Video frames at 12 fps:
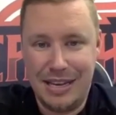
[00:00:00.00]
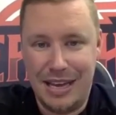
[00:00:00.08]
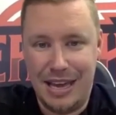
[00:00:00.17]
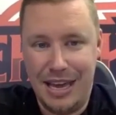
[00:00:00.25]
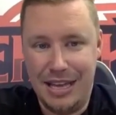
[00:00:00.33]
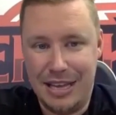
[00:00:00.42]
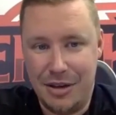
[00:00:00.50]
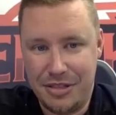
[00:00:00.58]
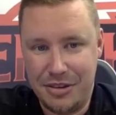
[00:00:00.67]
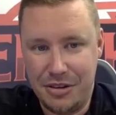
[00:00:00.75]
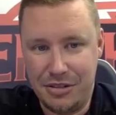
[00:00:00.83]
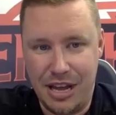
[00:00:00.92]
And now
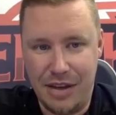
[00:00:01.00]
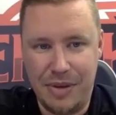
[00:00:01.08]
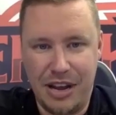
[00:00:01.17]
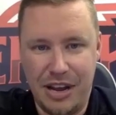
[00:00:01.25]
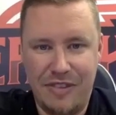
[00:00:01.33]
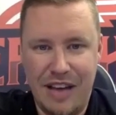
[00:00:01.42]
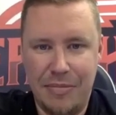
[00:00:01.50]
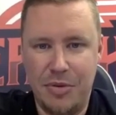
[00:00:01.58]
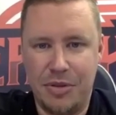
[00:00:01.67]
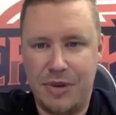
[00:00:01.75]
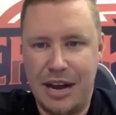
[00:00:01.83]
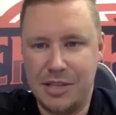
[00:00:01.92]
third line, we got Fabry
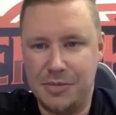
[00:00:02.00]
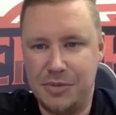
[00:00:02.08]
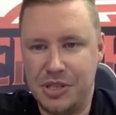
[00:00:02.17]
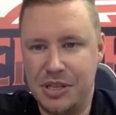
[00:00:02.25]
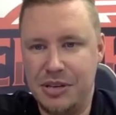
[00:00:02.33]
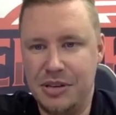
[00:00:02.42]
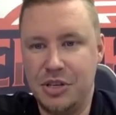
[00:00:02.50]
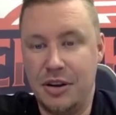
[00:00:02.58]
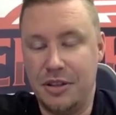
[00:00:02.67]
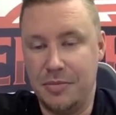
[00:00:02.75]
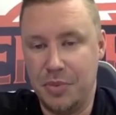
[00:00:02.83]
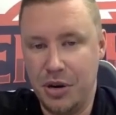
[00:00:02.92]
with Rasmussen,
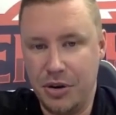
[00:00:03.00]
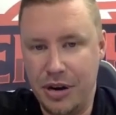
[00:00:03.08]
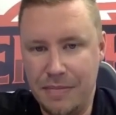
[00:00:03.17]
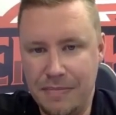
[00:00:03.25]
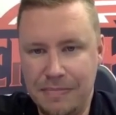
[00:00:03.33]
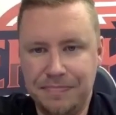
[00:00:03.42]
Jonathan Berggren.